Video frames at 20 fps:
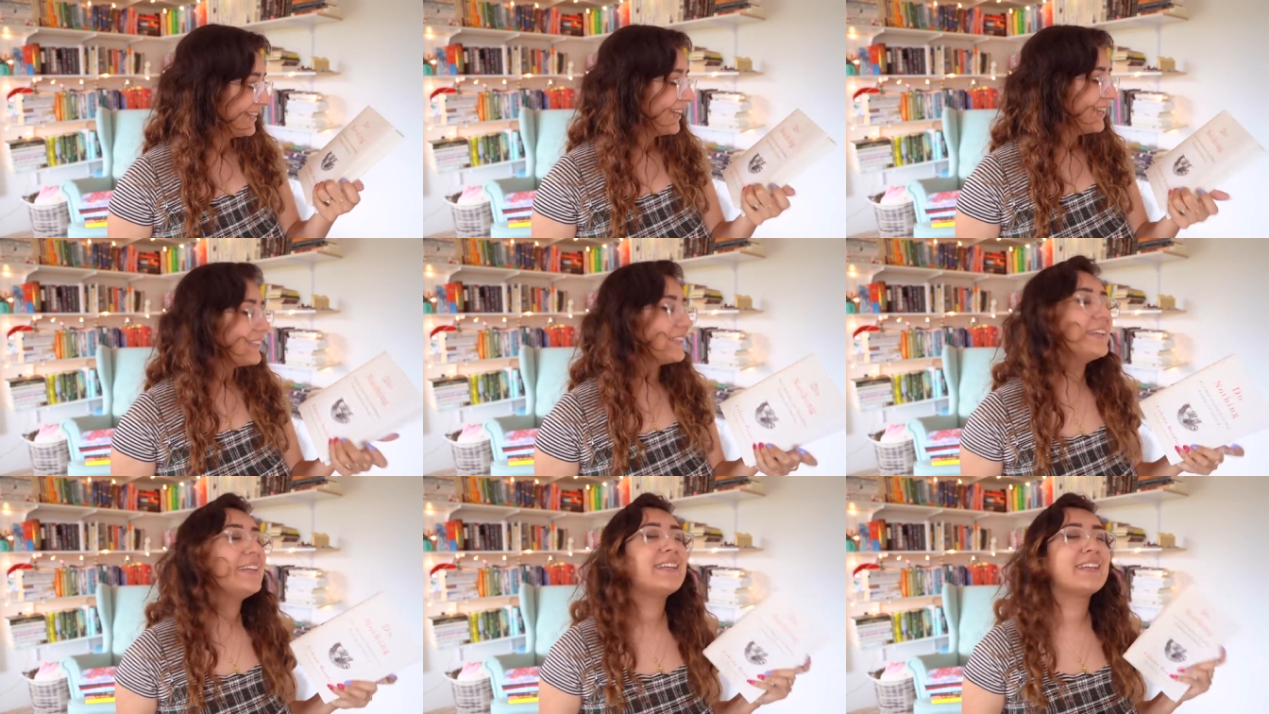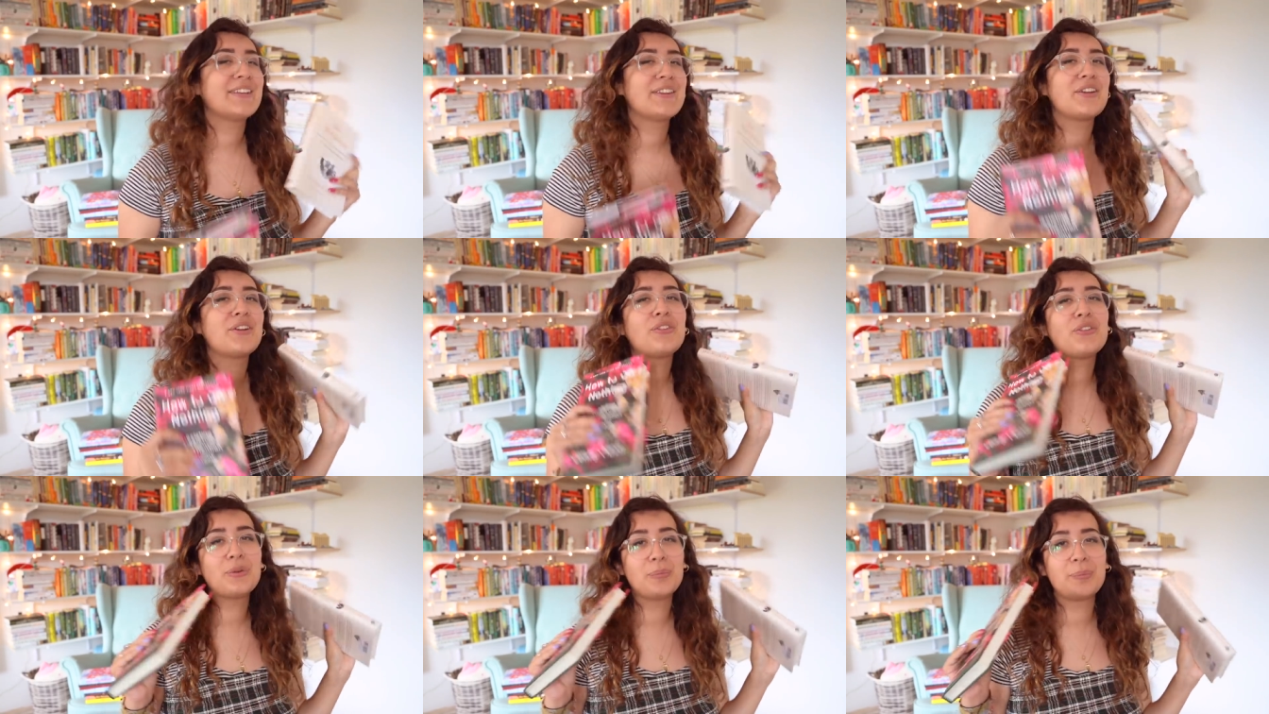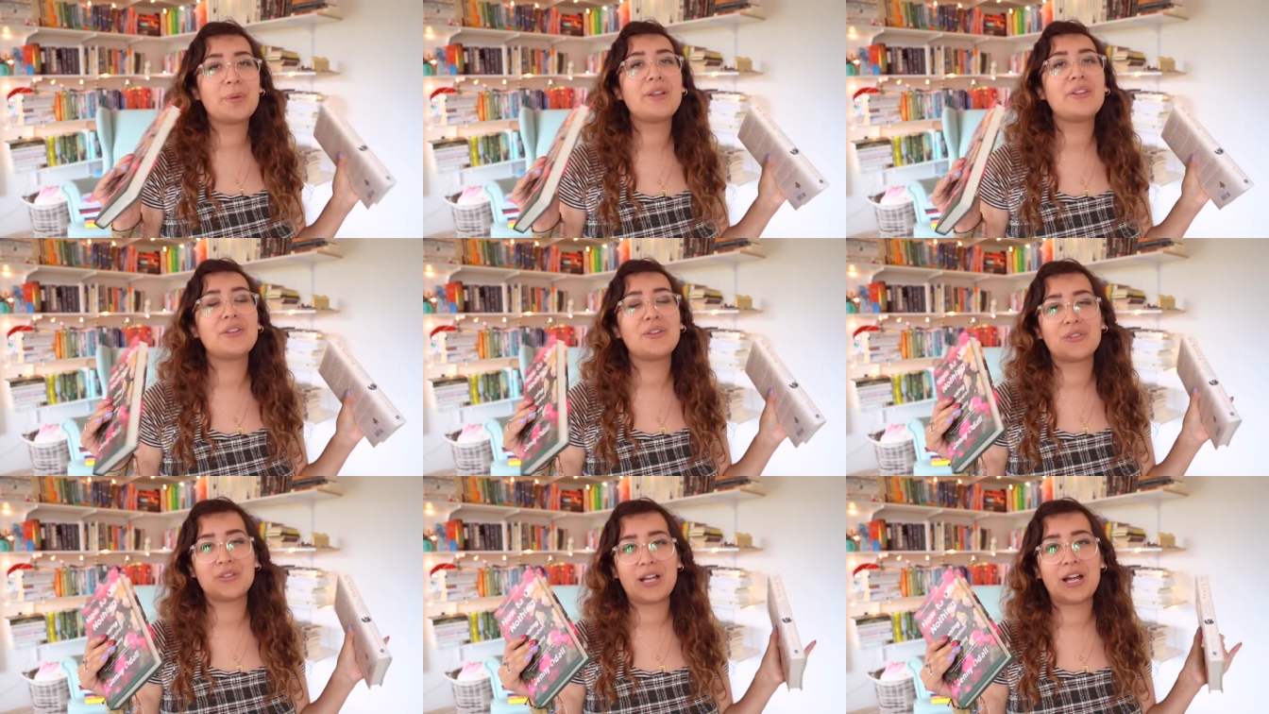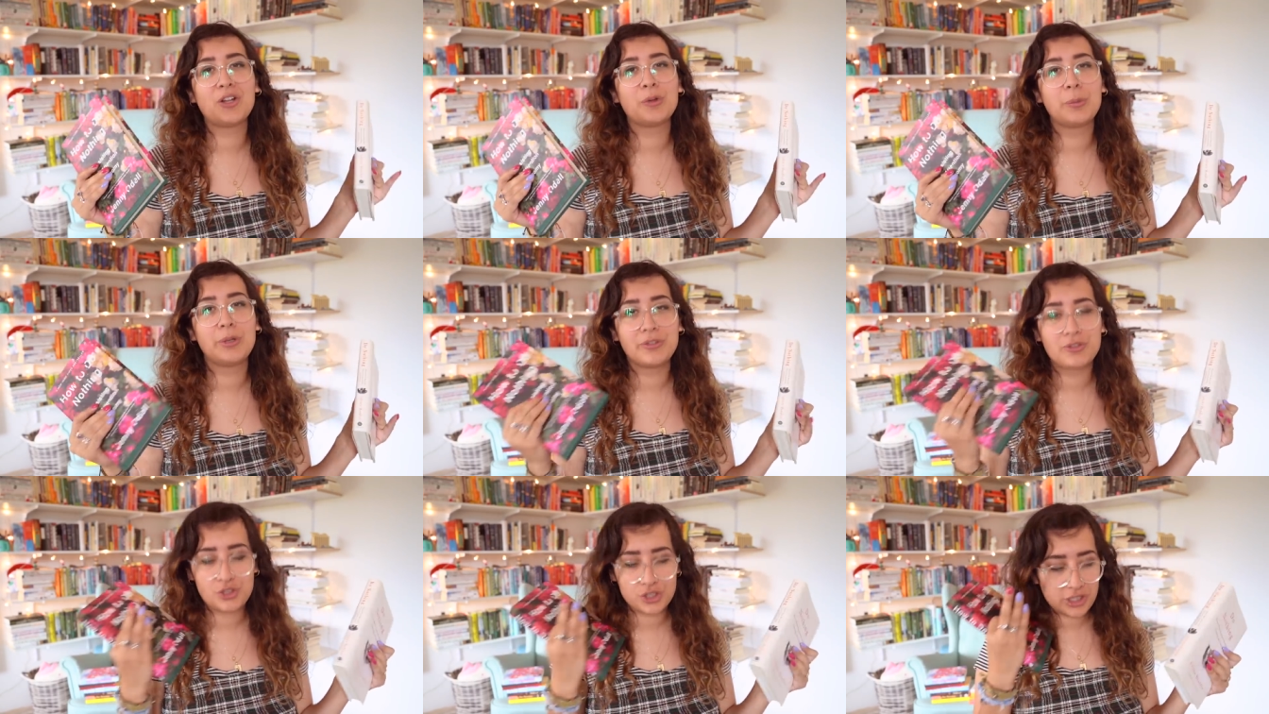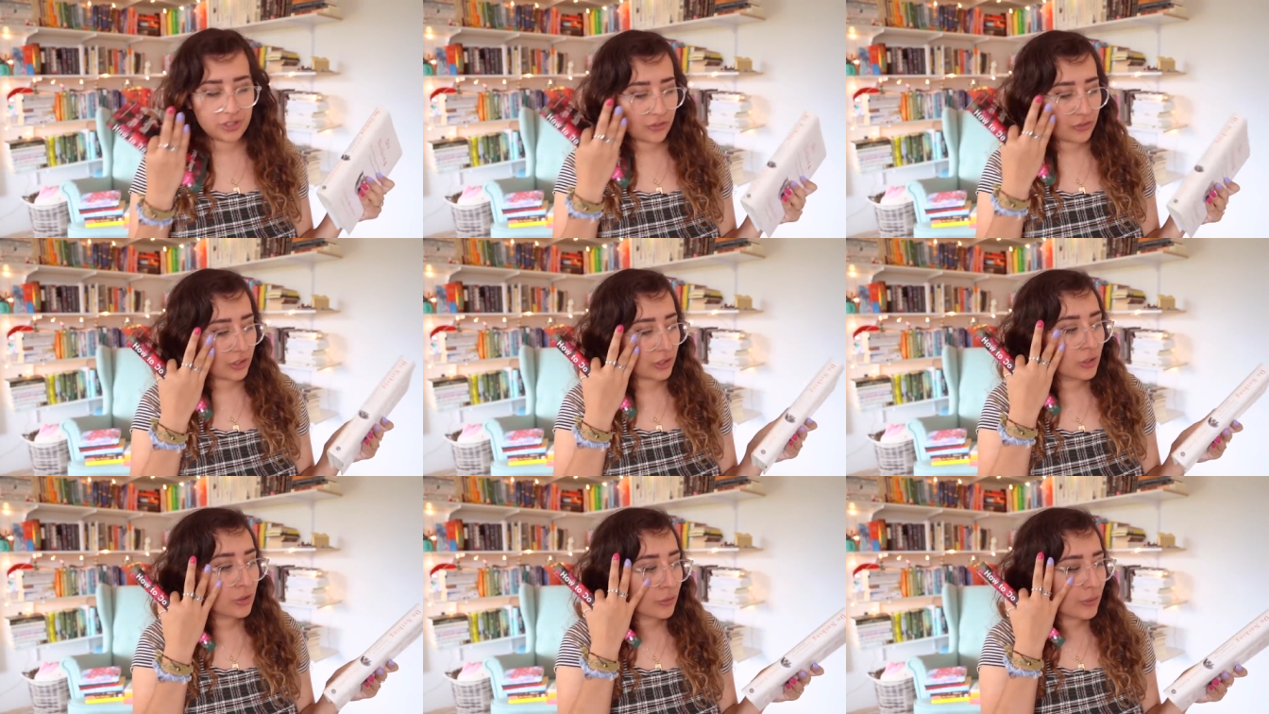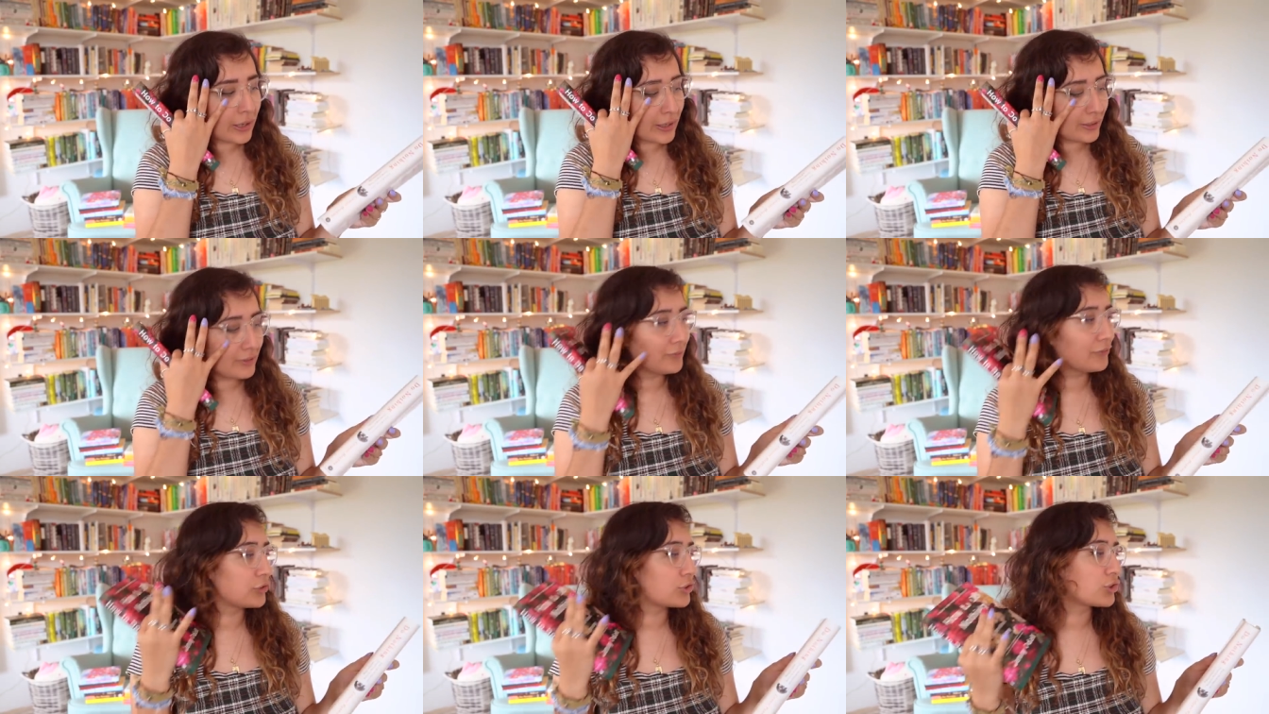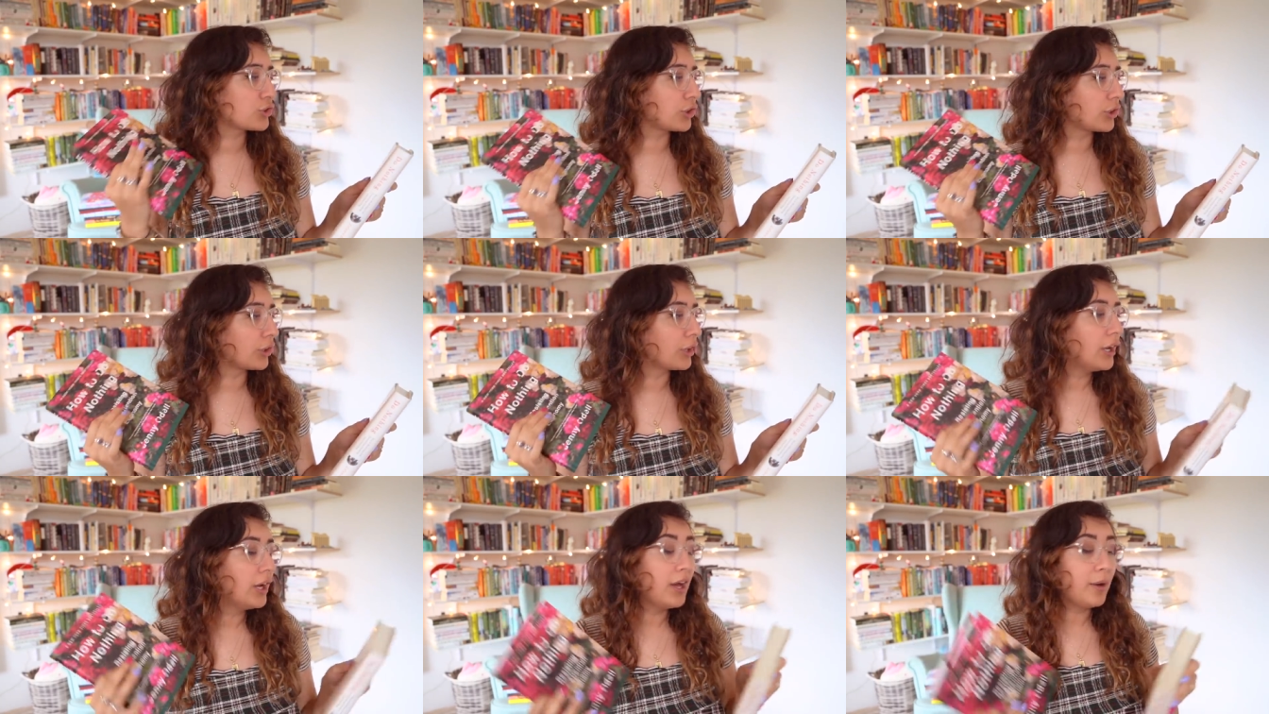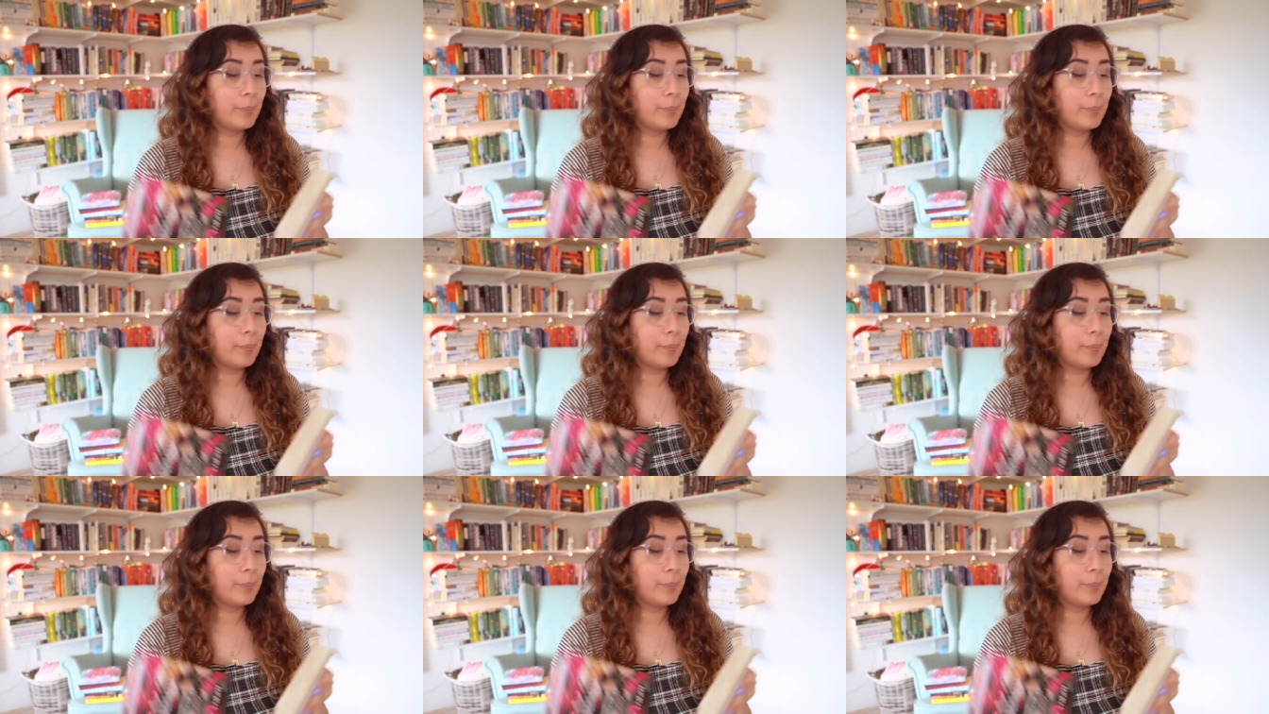Like, there's a bit, there's an element of cheese here, right? For sure.